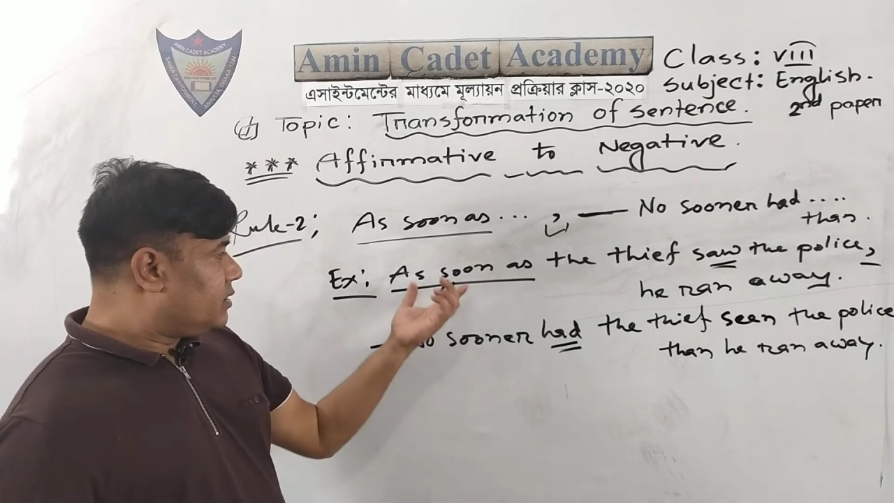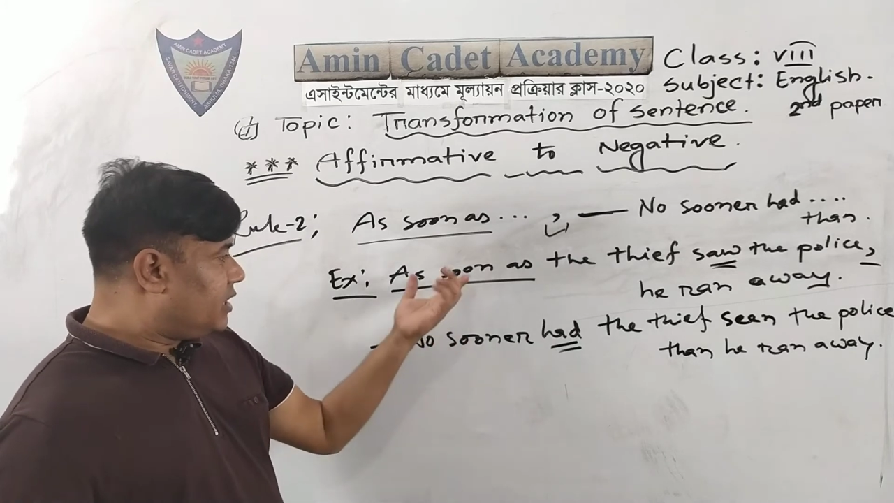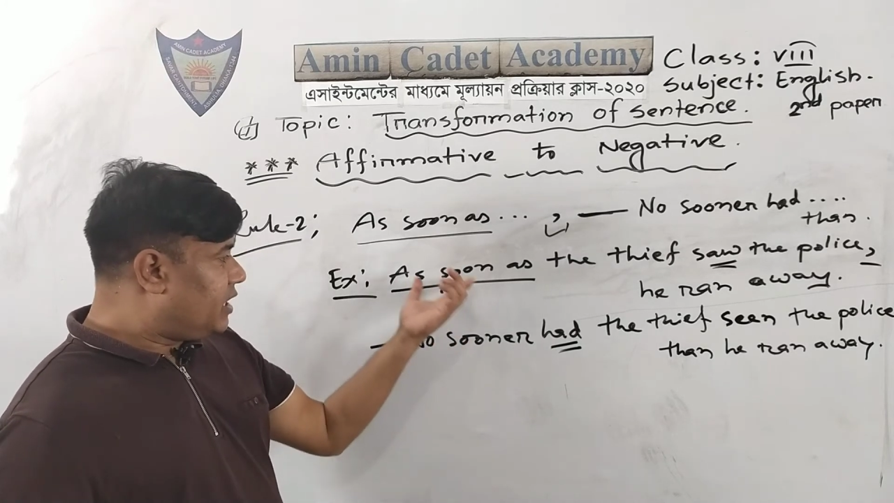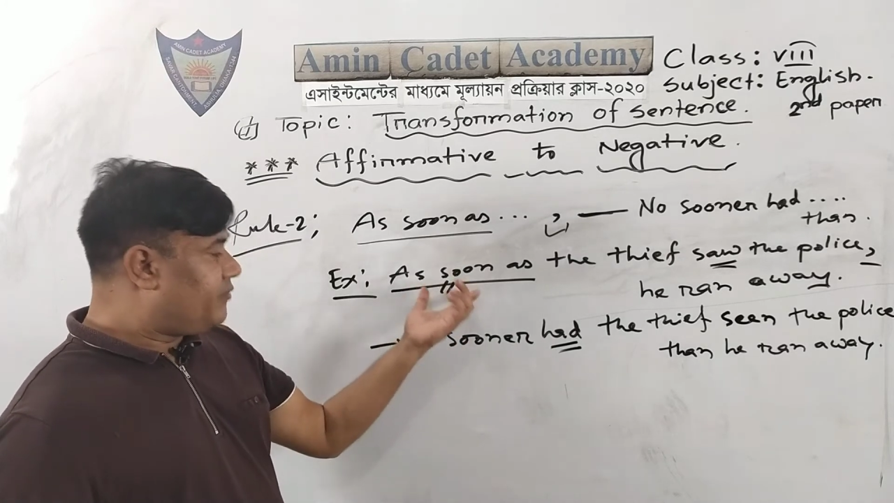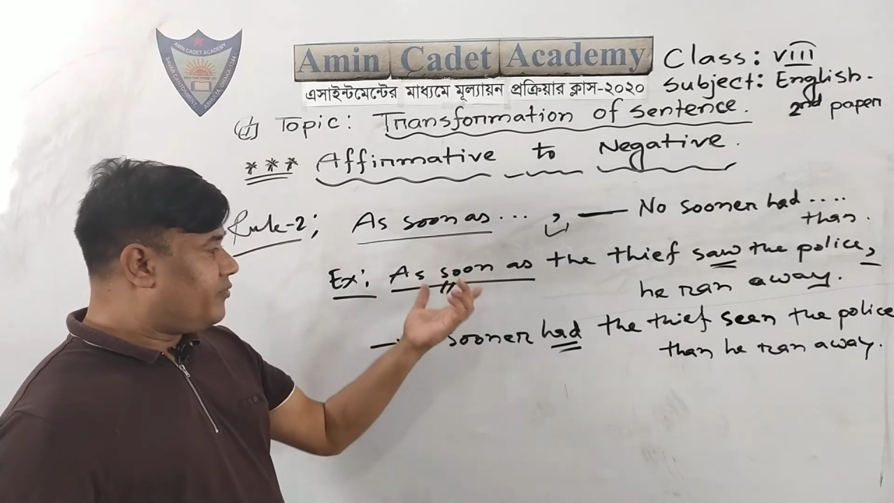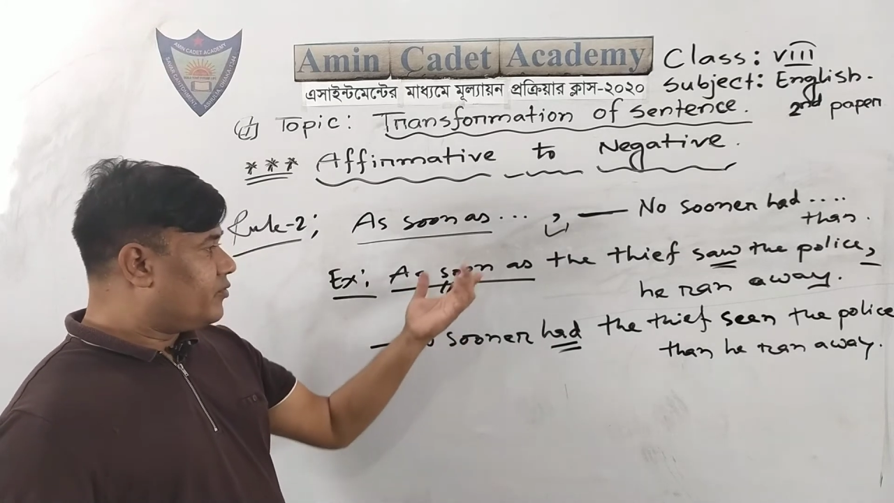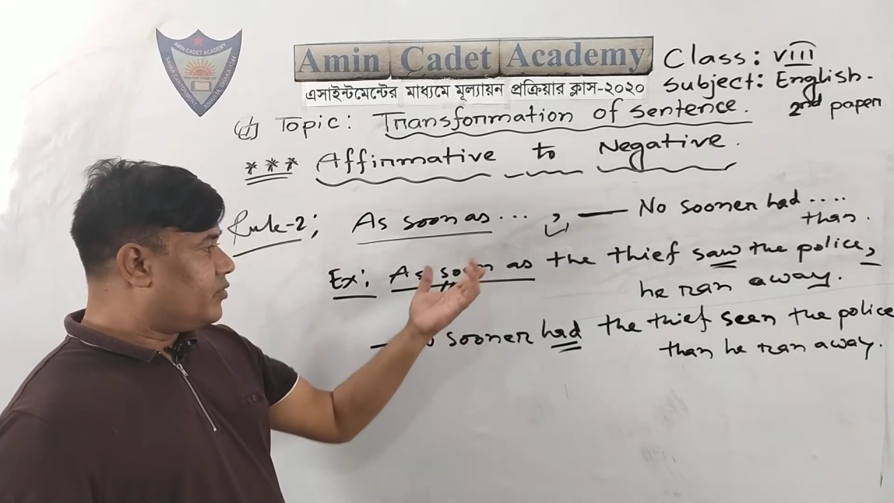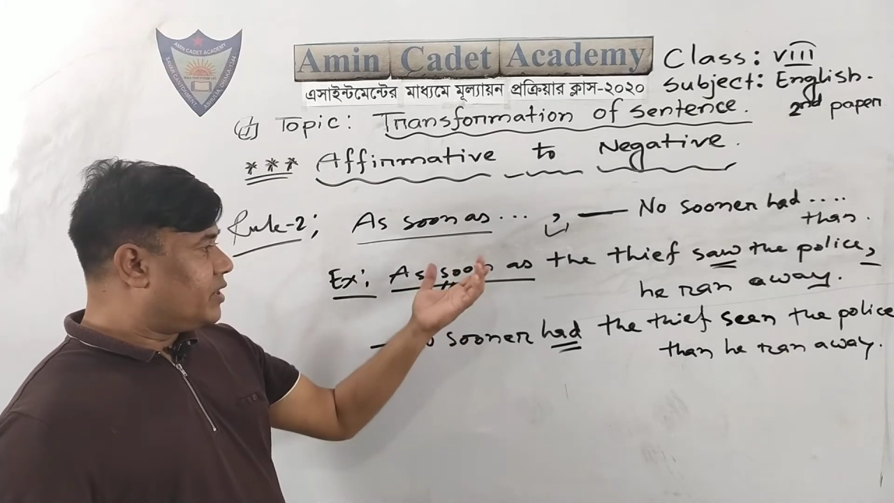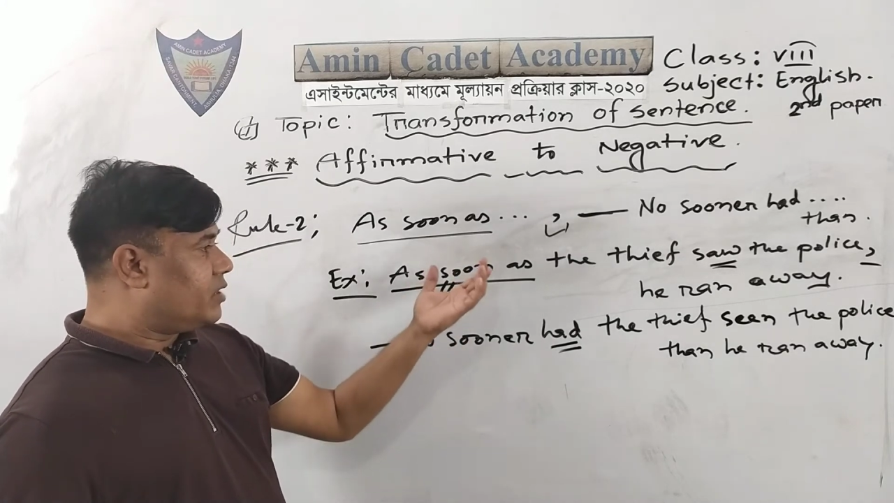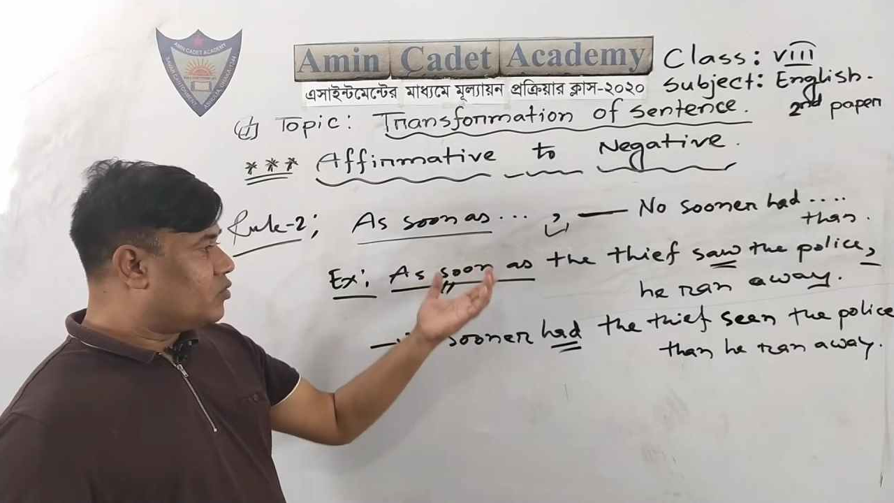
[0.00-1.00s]
If
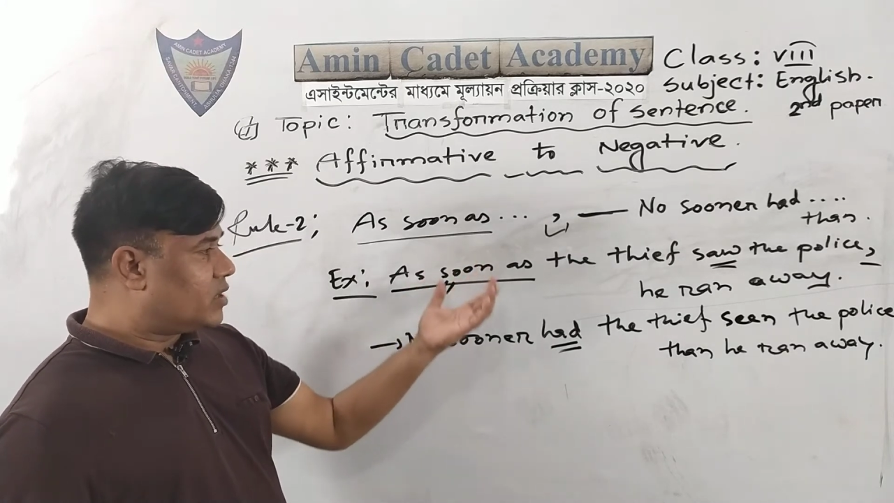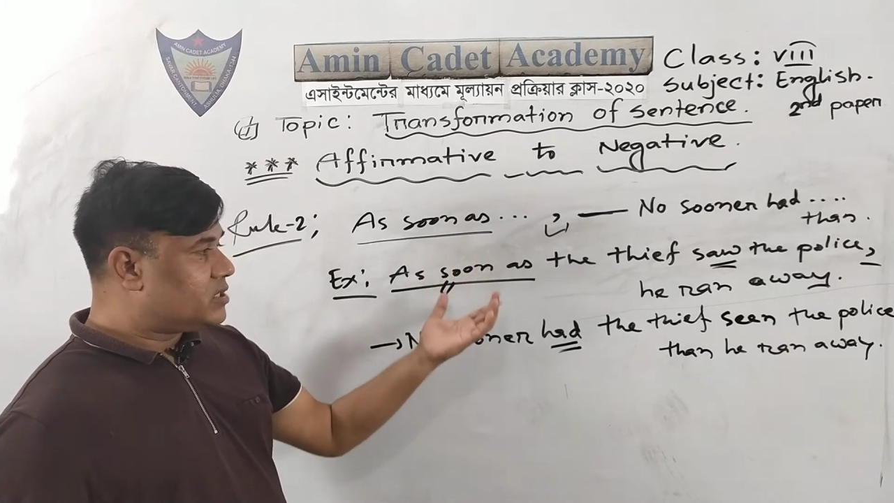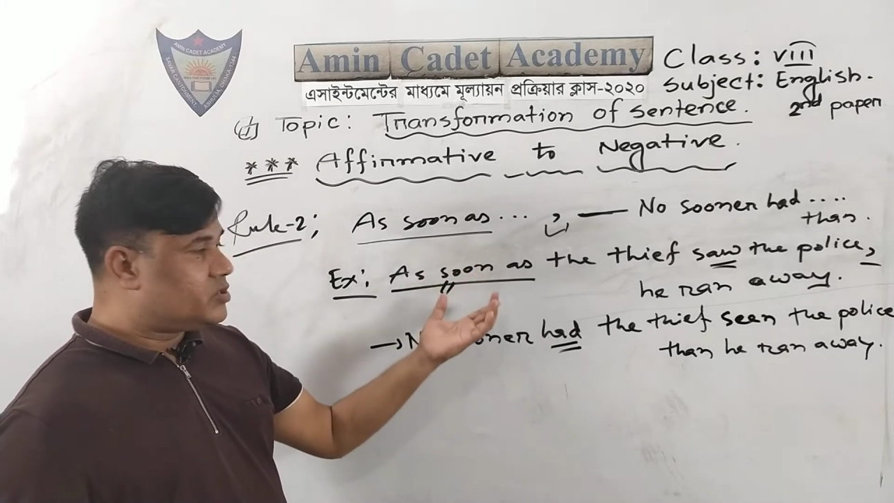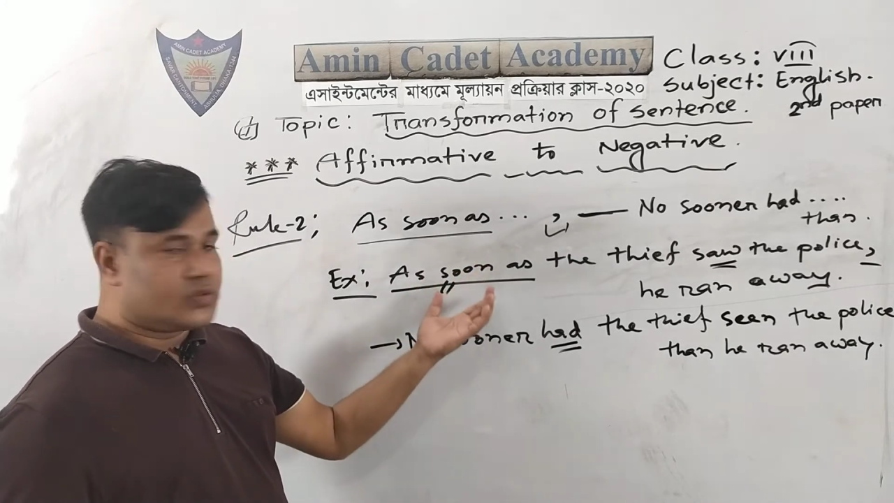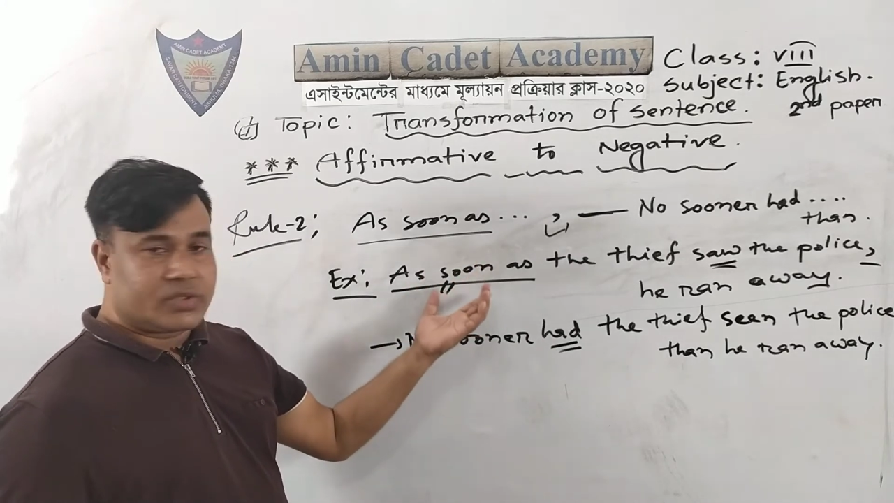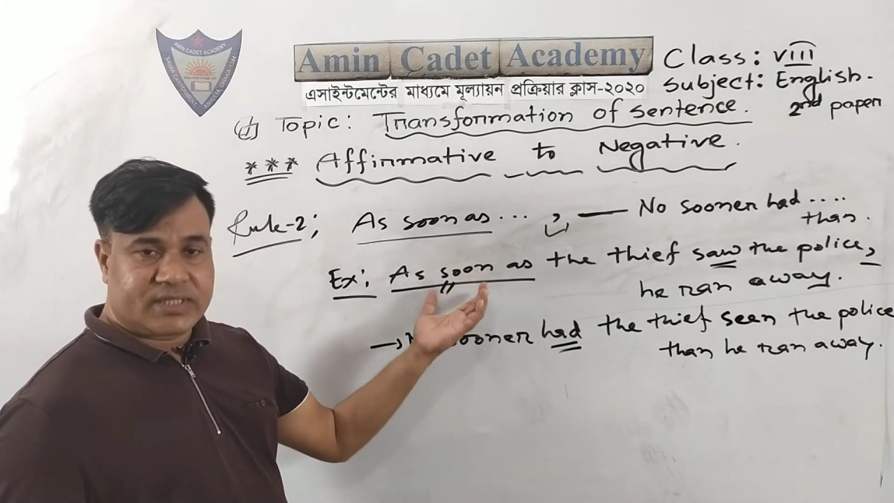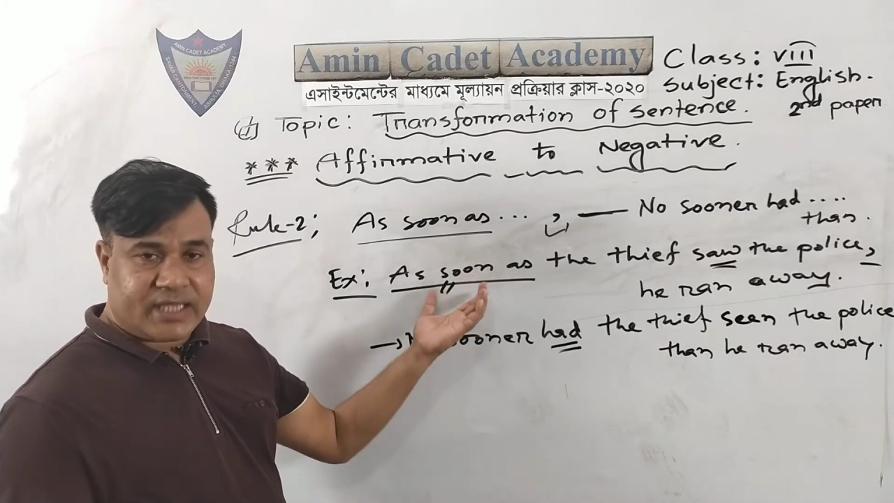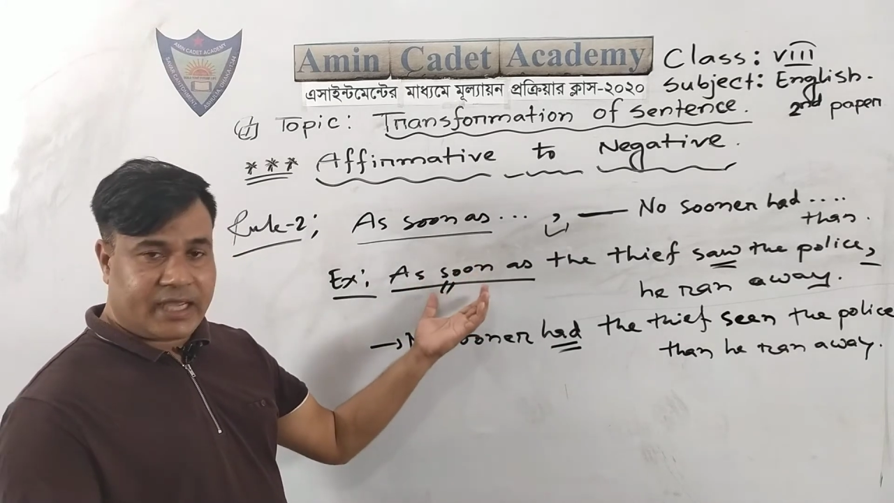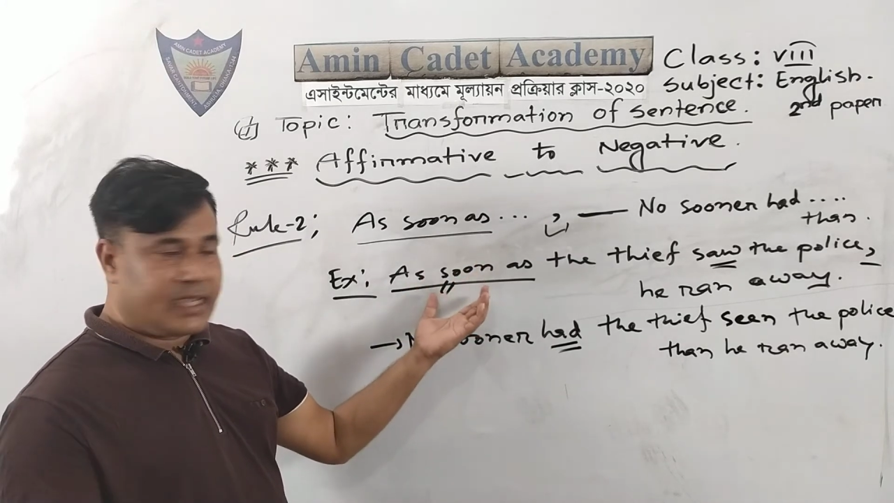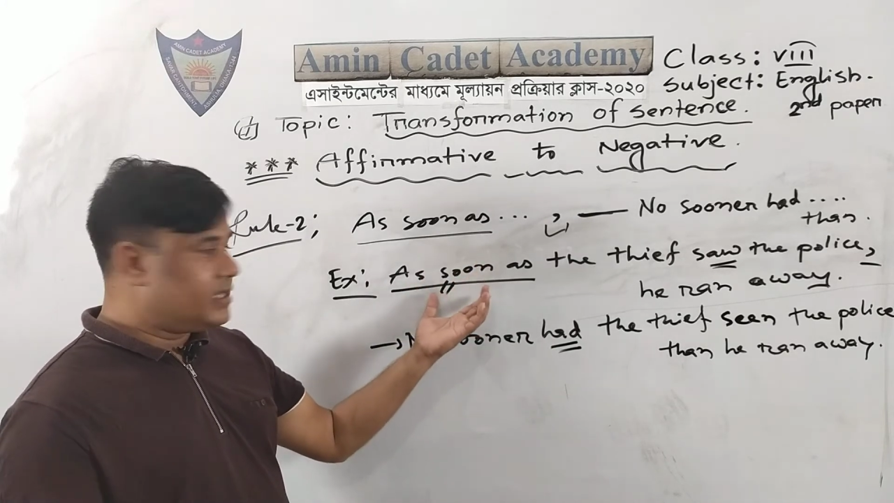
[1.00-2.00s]
we want to say